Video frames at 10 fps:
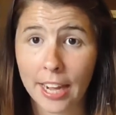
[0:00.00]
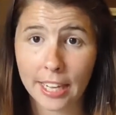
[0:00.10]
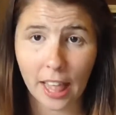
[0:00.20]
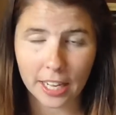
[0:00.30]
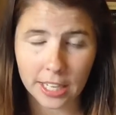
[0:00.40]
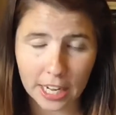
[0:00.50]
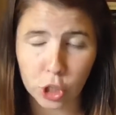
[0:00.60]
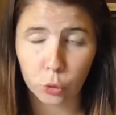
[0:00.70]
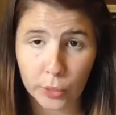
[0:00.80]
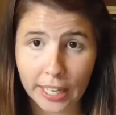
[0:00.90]
I like
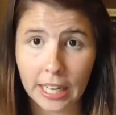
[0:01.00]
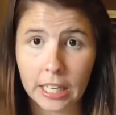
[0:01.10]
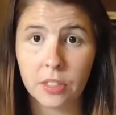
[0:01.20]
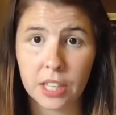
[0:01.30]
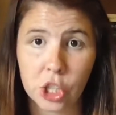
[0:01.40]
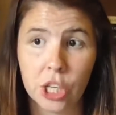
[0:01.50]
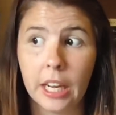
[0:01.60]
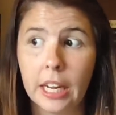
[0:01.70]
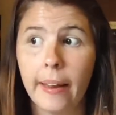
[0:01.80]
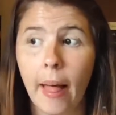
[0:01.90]
need to read this
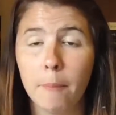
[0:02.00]
year